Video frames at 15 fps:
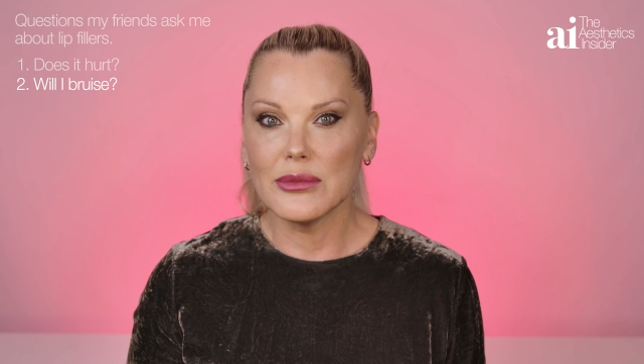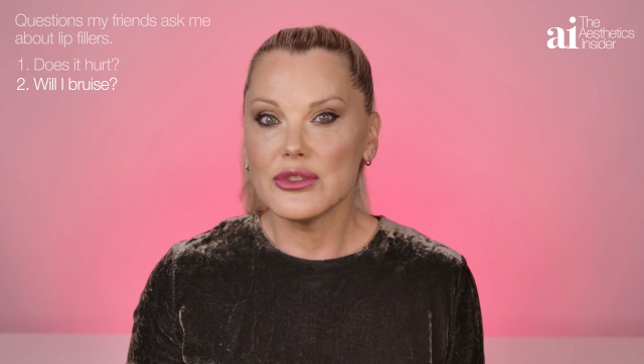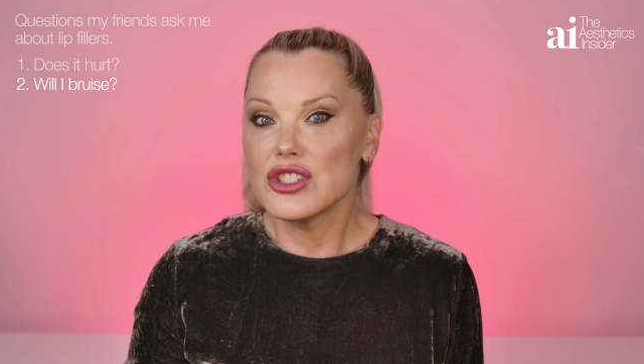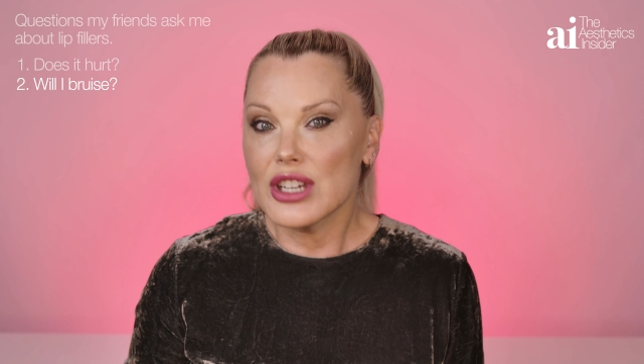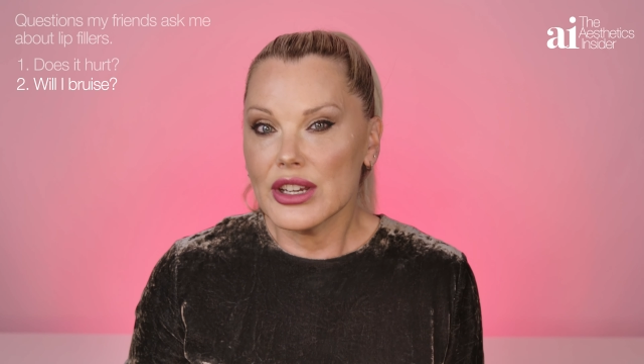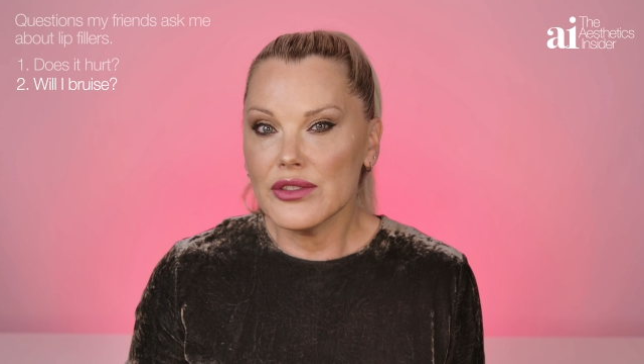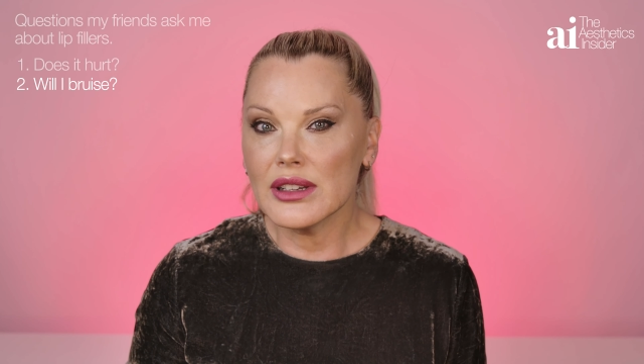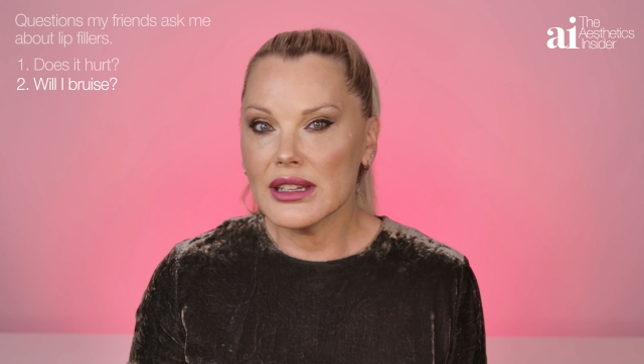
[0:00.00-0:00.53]

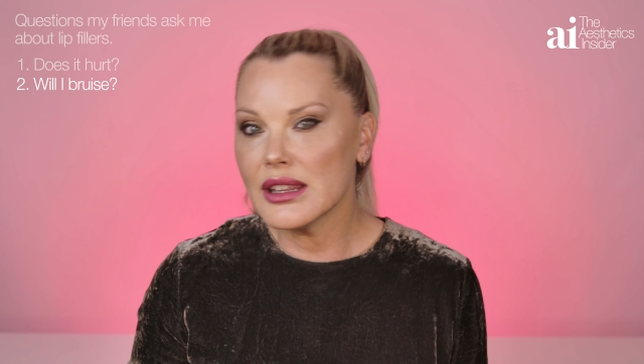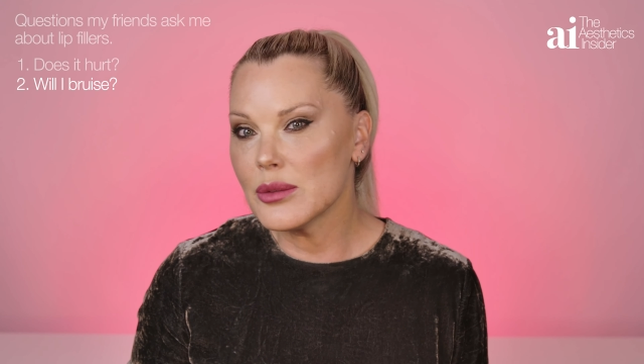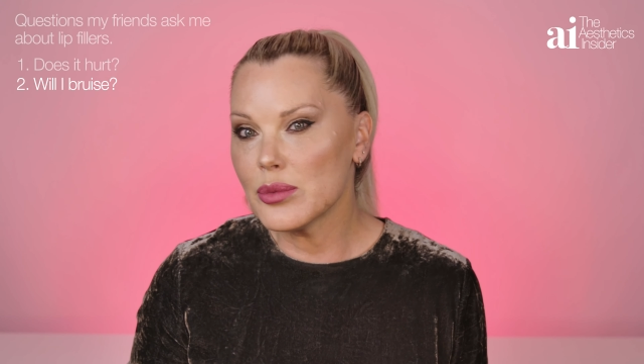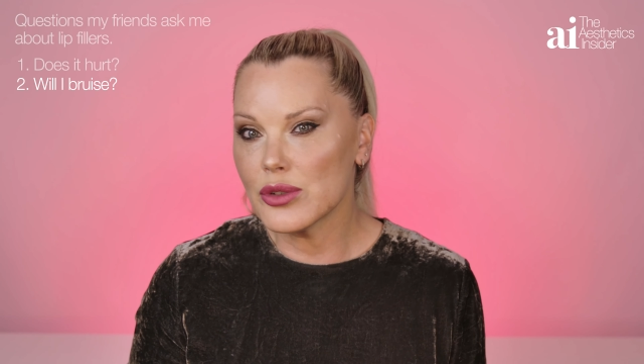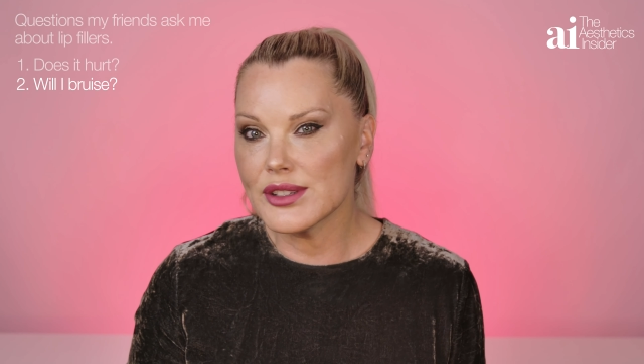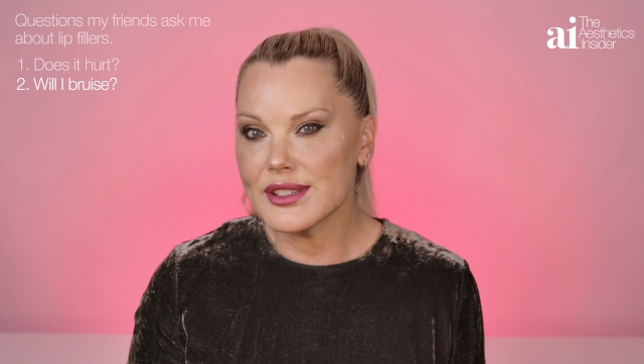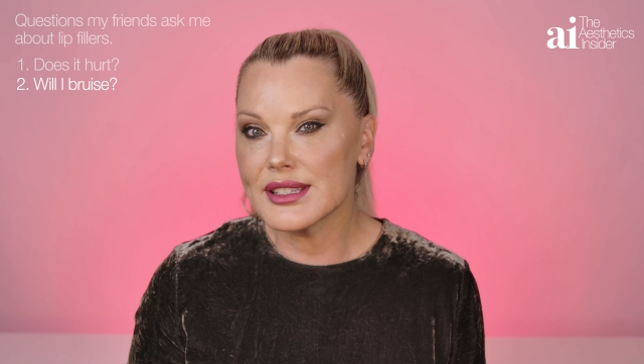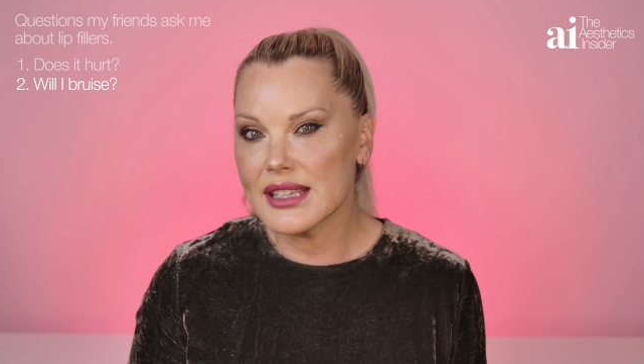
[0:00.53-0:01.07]
Generally the
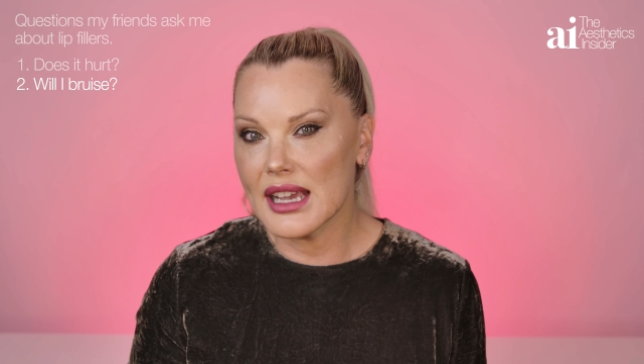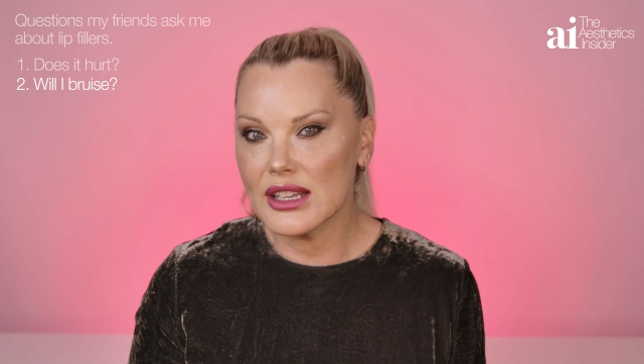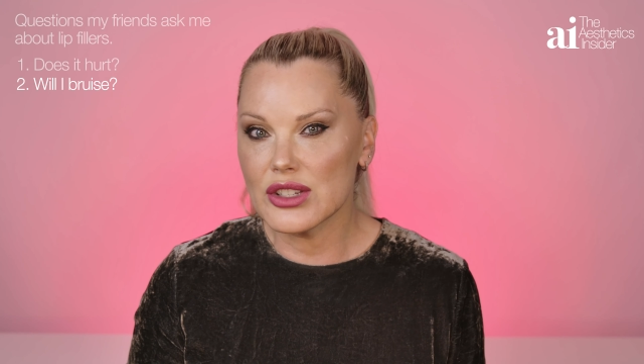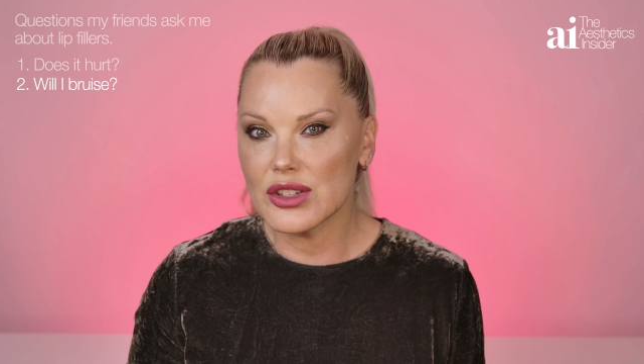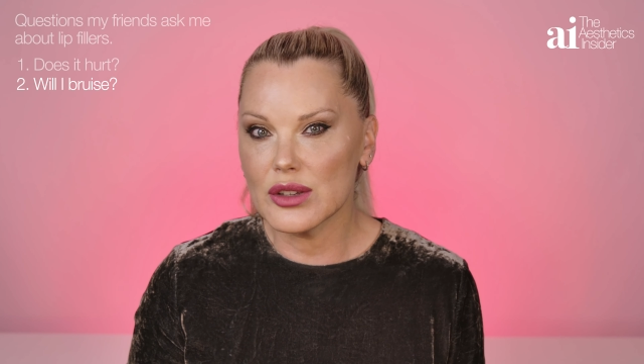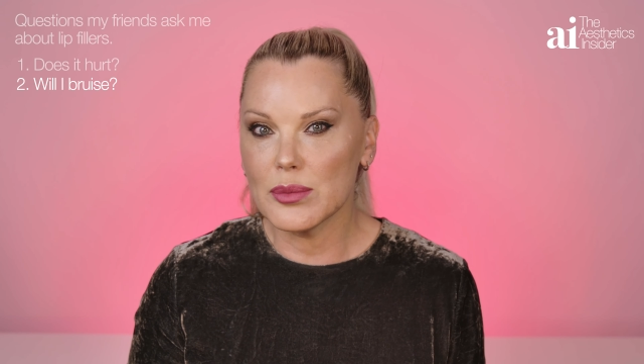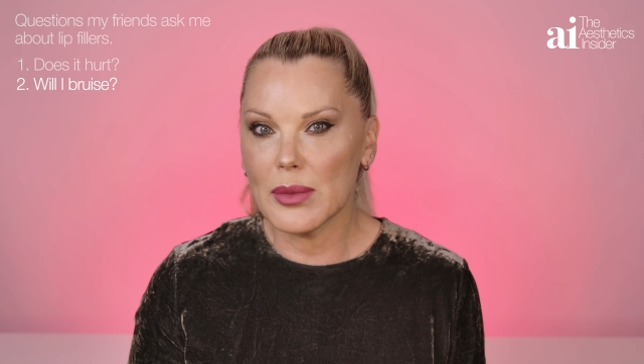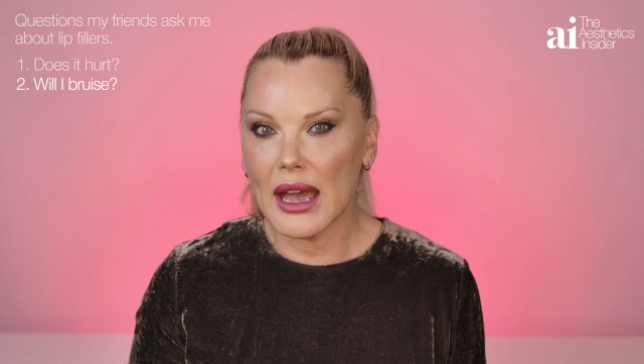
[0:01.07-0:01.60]
bruises aren't
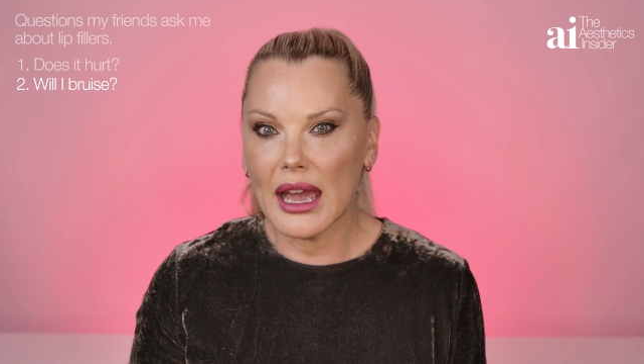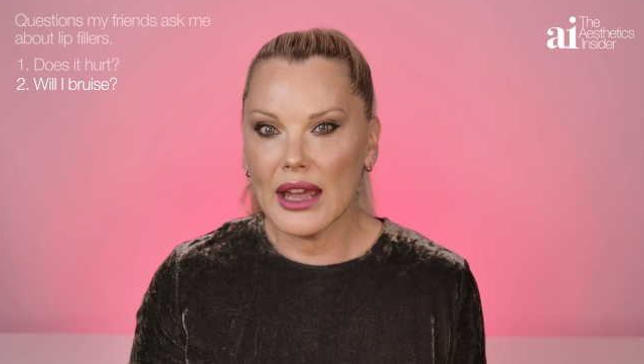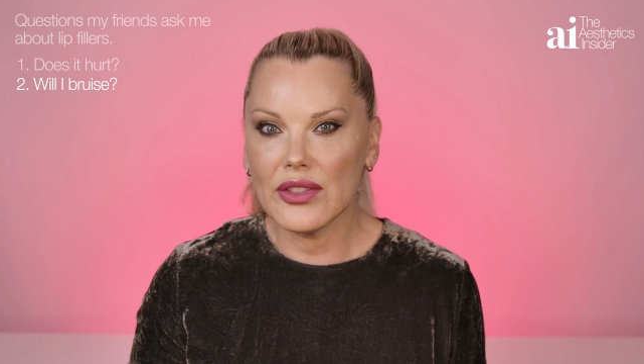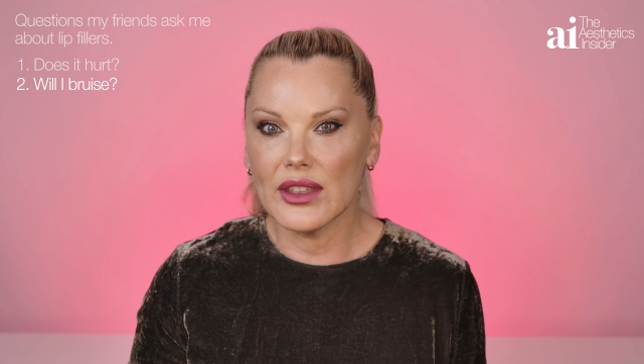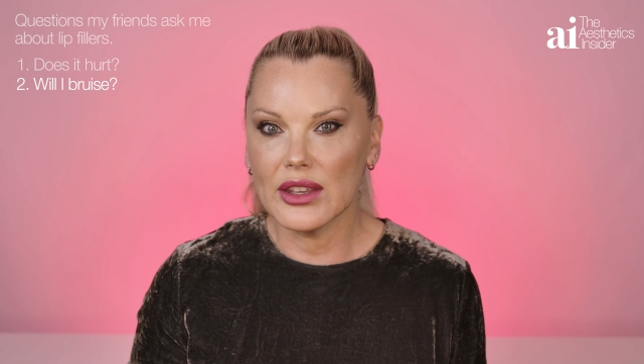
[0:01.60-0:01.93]
too bad.